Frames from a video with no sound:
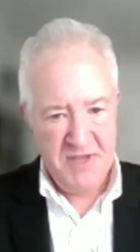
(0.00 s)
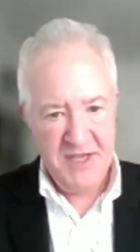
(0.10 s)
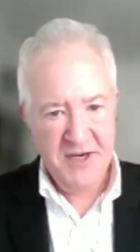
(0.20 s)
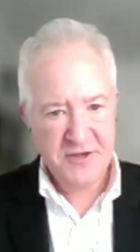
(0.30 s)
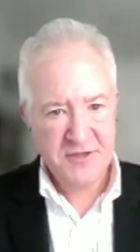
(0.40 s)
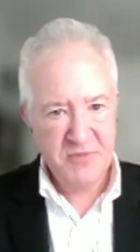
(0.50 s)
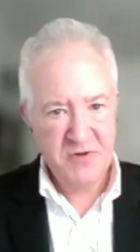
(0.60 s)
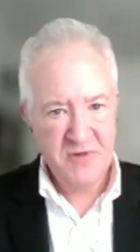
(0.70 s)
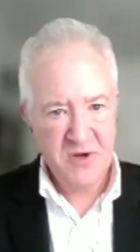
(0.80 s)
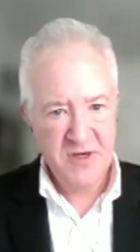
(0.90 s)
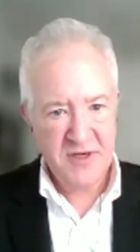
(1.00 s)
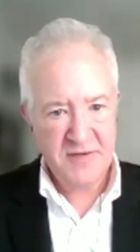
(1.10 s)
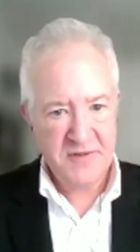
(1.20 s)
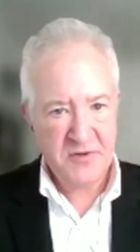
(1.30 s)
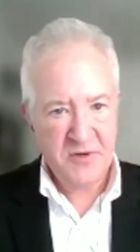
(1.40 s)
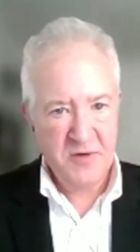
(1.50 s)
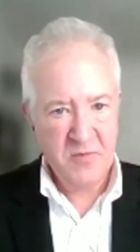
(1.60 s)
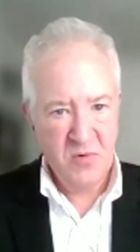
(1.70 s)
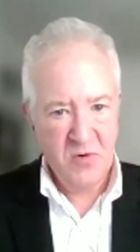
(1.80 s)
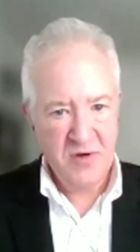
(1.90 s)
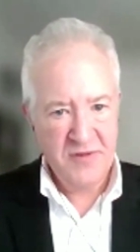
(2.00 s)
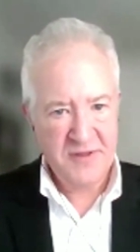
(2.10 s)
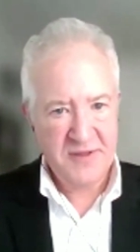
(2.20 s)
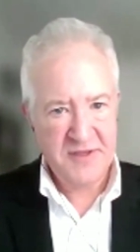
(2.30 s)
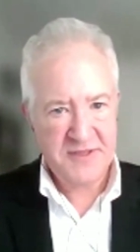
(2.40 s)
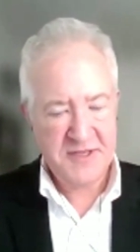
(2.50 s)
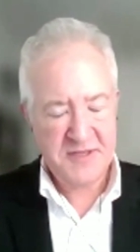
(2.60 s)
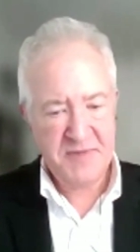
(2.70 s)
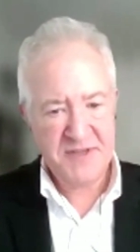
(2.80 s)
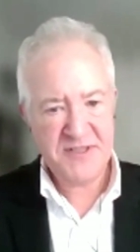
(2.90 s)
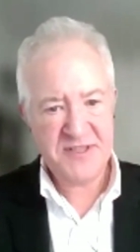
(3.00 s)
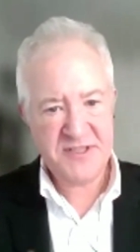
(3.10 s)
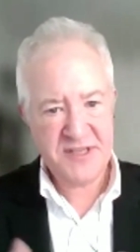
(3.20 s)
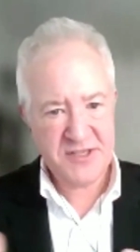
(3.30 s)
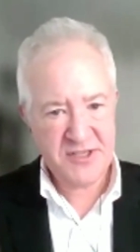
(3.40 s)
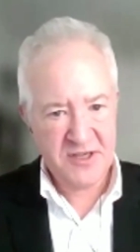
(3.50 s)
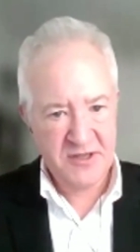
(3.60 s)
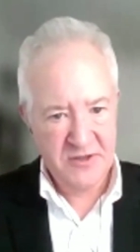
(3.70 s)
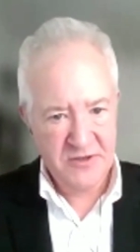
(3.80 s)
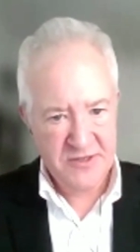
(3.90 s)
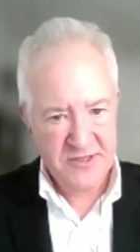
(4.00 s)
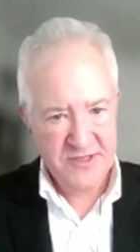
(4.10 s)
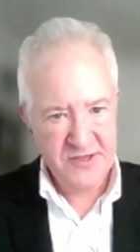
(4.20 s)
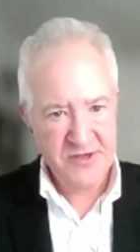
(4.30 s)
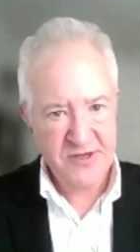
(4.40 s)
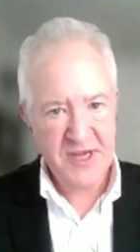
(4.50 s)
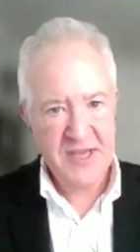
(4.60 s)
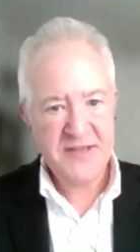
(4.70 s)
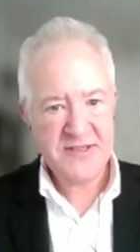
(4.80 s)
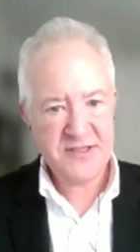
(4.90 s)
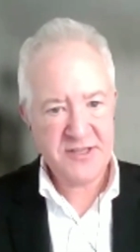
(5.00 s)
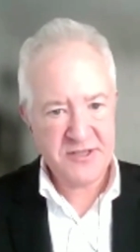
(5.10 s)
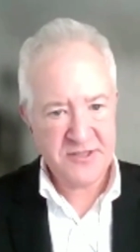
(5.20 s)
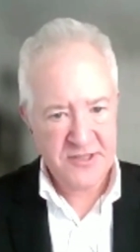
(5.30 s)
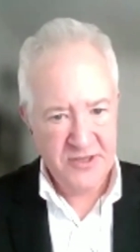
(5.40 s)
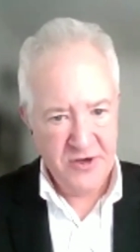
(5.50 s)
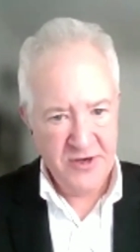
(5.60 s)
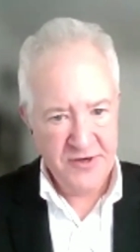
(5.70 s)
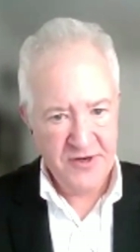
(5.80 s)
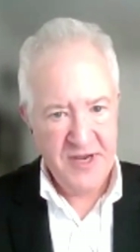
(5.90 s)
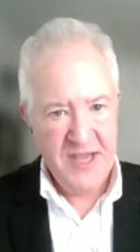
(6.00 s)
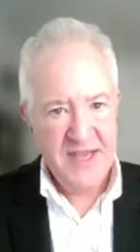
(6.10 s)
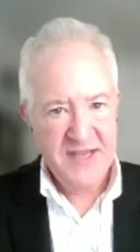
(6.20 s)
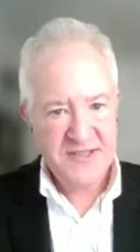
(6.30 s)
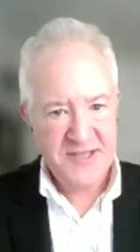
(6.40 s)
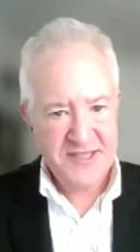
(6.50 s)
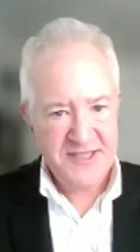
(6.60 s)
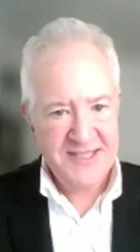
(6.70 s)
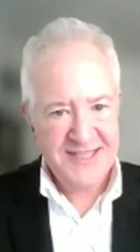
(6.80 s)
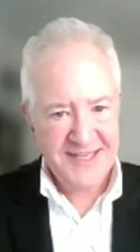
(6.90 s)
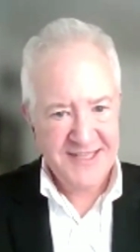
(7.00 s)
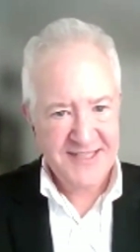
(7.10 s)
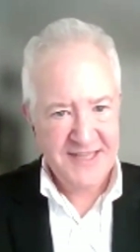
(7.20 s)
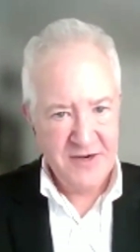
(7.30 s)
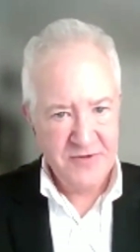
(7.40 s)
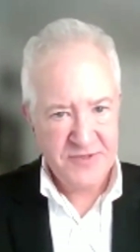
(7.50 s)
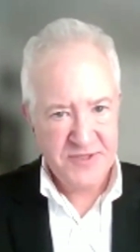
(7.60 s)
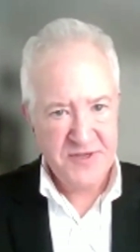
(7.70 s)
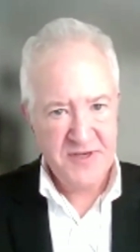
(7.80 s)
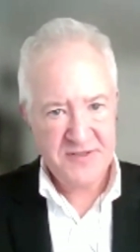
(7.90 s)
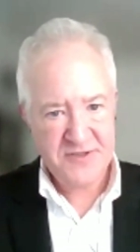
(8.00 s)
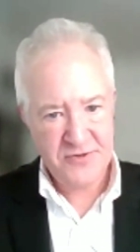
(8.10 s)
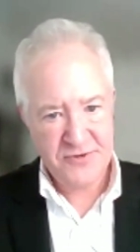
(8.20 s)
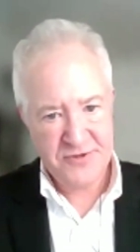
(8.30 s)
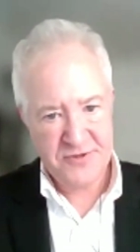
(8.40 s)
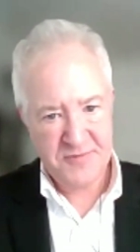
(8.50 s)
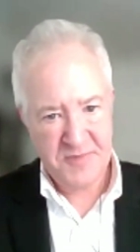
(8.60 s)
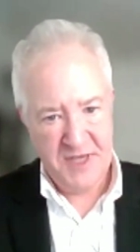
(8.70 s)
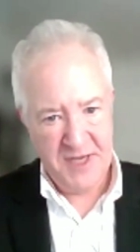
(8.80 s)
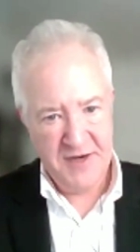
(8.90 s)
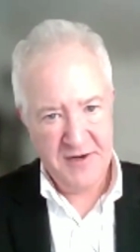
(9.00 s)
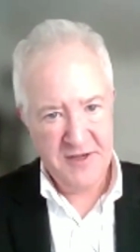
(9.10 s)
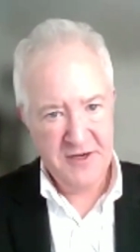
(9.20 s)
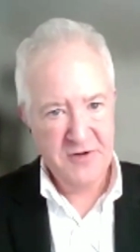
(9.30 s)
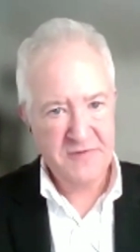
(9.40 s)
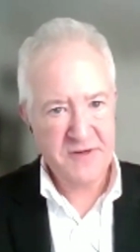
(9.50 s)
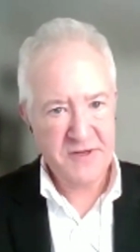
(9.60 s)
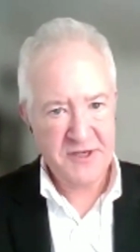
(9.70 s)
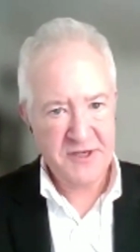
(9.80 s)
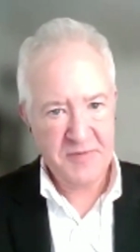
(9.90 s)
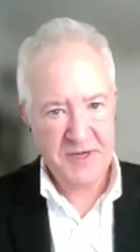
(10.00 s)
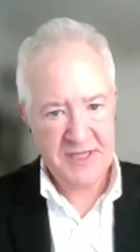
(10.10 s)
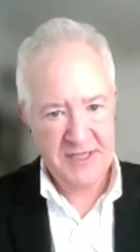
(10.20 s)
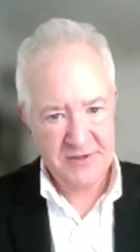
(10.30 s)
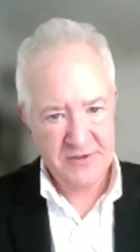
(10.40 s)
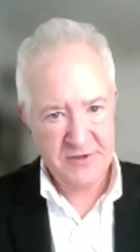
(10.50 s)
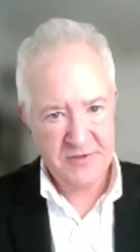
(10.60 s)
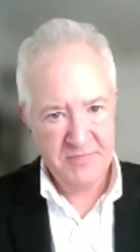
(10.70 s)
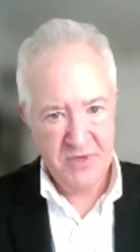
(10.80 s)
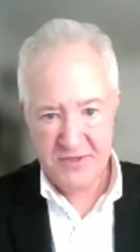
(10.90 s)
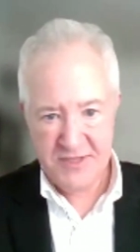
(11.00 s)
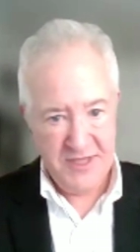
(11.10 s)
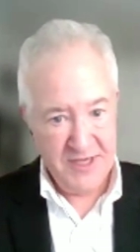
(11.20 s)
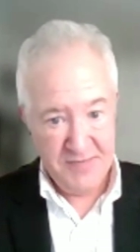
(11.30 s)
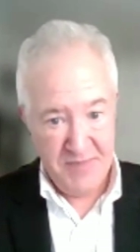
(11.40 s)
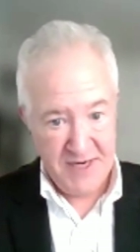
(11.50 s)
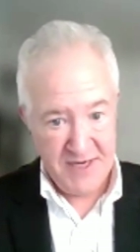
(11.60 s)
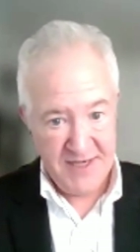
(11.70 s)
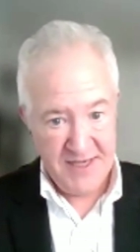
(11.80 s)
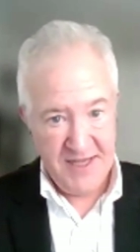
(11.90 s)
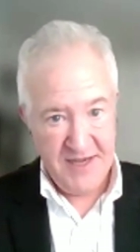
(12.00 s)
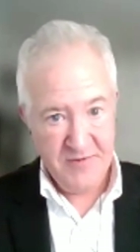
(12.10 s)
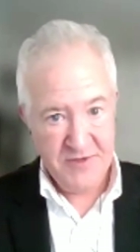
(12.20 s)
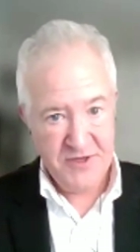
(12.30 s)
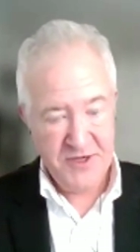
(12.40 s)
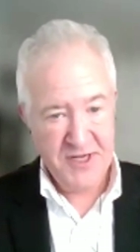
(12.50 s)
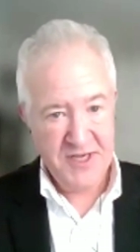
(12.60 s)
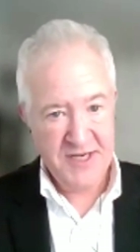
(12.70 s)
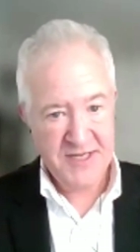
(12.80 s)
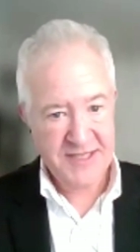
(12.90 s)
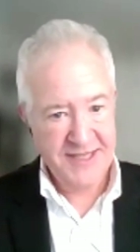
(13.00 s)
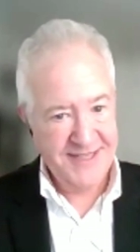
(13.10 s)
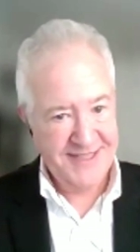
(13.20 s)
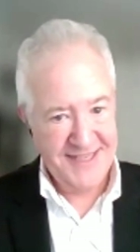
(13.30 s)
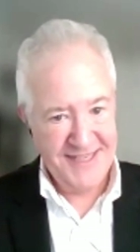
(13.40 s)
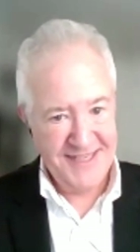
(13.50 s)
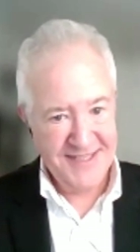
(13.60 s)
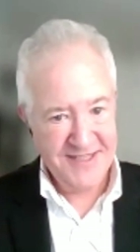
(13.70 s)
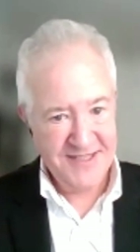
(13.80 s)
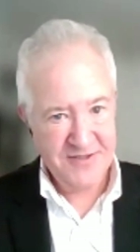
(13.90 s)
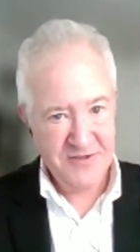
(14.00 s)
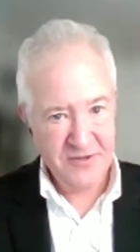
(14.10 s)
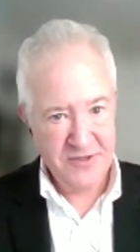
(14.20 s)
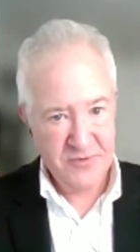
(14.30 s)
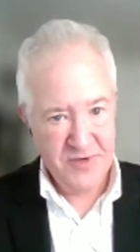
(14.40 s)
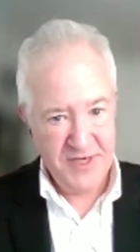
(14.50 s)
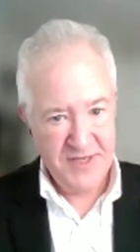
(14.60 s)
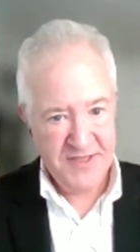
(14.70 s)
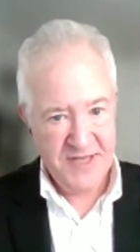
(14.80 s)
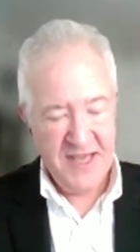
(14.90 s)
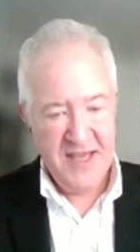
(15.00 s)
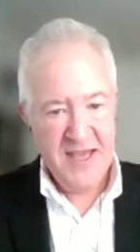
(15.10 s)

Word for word: eager to move on for the Great War, that this has been such a long slog, such a slaughter. 66,000 soldiers from Canada and Newfoundland have been killed, mostly young men. We're talking guys late teens, early 20s,